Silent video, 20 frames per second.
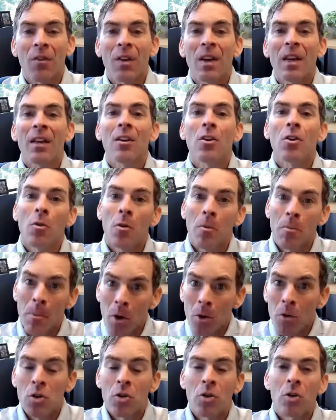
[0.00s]
feed you
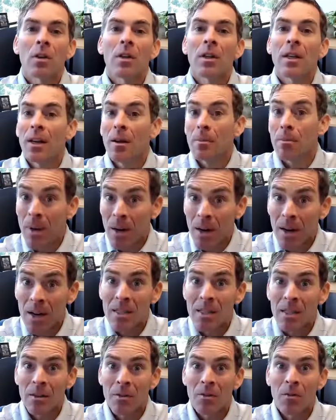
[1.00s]
emotionally in a
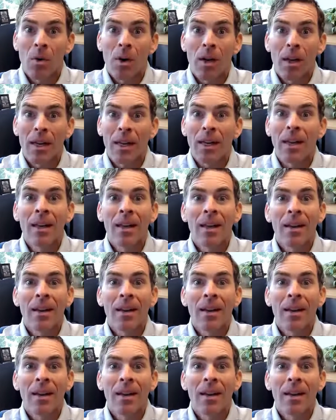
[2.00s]
positive way,